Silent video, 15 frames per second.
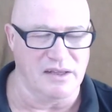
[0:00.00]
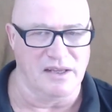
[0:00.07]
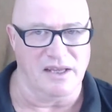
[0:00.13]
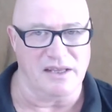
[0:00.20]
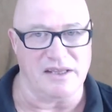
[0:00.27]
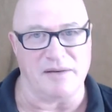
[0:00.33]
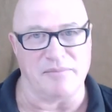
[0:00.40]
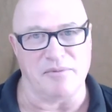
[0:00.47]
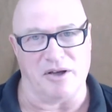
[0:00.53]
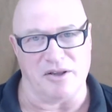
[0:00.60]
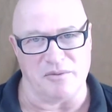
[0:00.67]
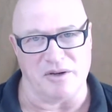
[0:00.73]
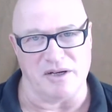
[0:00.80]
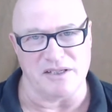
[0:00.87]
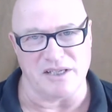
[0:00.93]
That, by
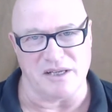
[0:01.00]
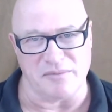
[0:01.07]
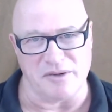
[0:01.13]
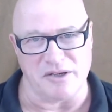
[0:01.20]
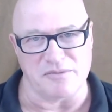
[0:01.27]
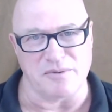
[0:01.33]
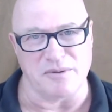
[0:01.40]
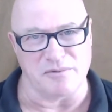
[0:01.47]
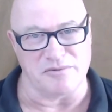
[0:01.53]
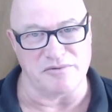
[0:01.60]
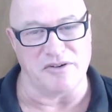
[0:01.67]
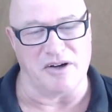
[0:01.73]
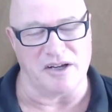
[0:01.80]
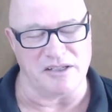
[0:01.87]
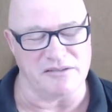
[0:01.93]
the way, is how most people
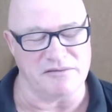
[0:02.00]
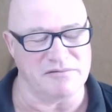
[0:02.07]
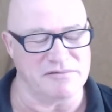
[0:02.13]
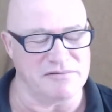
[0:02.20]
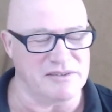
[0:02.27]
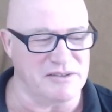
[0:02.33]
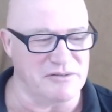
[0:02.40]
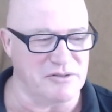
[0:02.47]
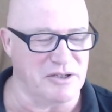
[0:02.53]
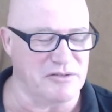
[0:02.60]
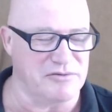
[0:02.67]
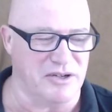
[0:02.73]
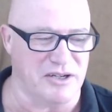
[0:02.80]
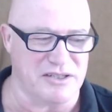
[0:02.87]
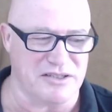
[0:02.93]
fight in real
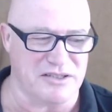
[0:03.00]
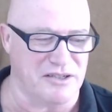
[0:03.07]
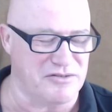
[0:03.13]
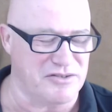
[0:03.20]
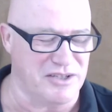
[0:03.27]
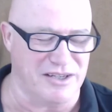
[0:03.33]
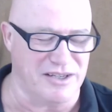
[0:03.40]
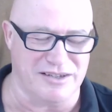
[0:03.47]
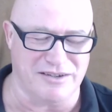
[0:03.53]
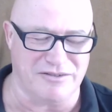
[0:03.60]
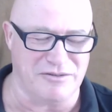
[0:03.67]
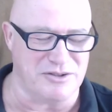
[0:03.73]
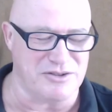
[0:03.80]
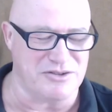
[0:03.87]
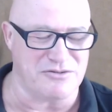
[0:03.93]
fights that I've seen.
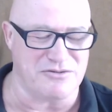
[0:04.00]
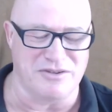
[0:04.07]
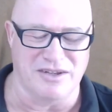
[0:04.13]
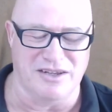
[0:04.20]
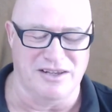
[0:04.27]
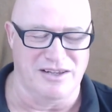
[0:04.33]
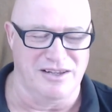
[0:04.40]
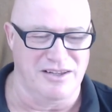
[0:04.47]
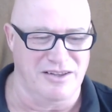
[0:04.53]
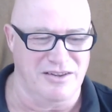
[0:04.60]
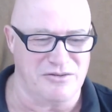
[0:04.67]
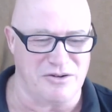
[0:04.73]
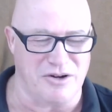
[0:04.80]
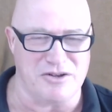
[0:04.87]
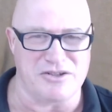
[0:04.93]
Everyone
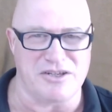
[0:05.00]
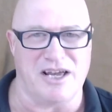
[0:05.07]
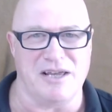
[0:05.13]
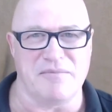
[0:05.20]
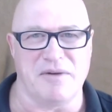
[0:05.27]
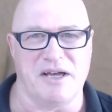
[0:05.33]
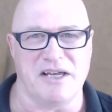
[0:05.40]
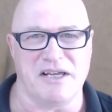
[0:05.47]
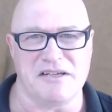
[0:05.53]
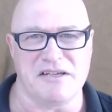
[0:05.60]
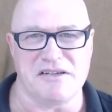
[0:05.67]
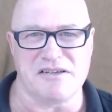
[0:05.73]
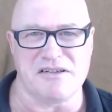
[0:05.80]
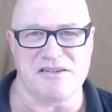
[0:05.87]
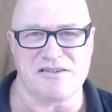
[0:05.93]
throws
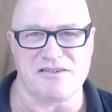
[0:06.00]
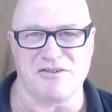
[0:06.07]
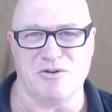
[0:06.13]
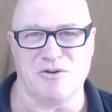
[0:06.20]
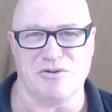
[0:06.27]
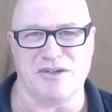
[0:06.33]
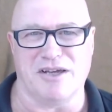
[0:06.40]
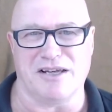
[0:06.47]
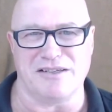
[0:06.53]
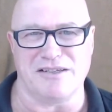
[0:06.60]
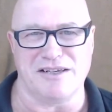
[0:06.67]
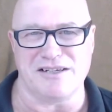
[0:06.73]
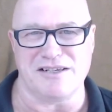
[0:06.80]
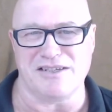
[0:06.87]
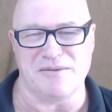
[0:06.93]
haymakers, all
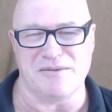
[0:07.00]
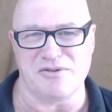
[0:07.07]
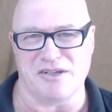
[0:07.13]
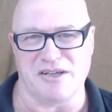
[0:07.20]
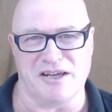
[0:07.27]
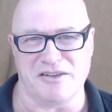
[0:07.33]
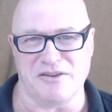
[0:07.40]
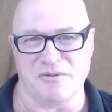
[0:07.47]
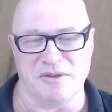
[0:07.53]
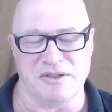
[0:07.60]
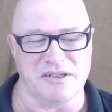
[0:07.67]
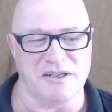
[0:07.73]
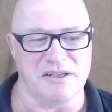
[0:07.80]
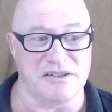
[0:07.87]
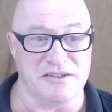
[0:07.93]
technique seems to go out the
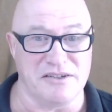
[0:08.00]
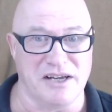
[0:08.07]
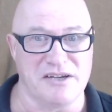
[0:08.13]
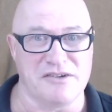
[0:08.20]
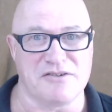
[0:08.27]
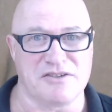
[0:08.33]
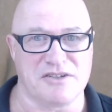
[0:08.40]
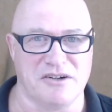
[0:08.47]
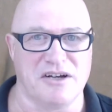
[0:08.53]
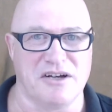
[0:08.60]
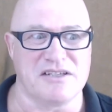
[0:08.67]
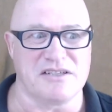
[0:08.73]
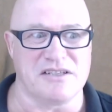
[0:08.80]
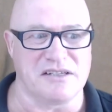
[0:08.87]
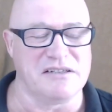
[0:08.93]
window. The dangerous
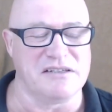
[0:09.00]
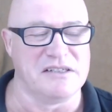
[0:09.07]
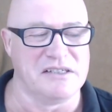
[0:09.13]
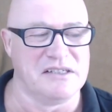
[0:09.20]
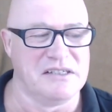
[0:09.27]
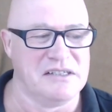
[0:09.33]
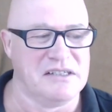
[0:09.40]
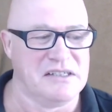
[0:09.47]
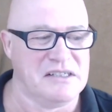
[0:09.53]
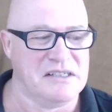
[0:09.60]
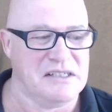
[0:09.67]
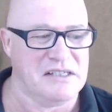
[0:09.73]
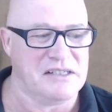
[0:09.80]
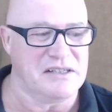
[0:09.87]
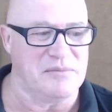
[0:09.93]
guys are
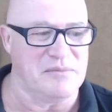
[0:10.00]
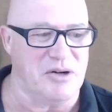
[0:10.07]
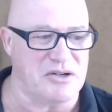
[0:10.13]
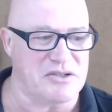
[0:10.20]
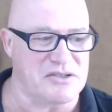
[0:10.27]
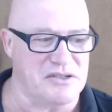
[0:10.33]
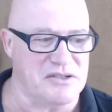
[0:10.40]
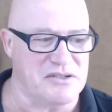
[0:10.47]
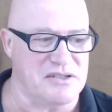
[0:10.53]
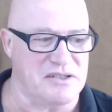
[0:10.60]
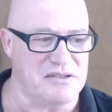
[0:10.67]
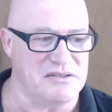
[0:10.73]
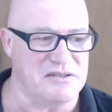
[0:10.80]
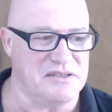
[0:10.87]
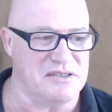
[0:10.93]
the boxers
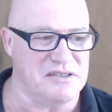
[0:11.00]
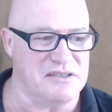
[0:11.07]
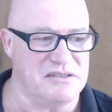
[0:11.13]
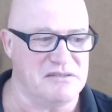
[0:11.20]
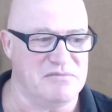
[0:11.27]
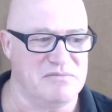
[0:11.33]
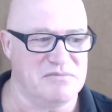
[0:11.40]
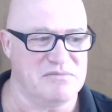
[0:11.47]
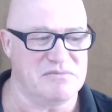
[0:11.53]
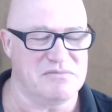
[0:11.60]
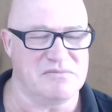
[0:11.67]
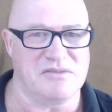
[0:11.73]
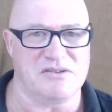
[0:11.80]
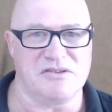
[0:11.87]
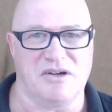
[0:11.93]
and the
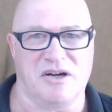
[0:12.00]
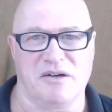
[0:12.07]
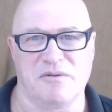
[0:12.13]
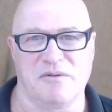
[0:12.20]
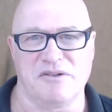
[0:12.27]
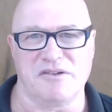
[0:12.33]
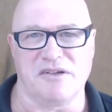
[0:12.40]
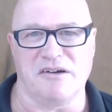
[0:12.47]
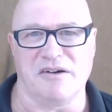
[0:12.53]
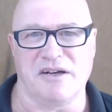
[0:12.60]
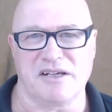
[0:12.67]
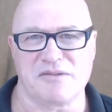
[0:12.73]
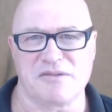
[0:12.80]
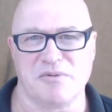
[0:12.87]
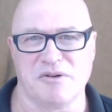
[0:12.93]
the Taekwondo
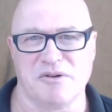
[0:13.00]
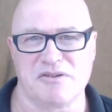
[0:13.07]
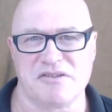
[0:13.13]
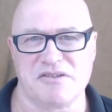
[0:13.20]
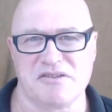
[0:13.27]
experts and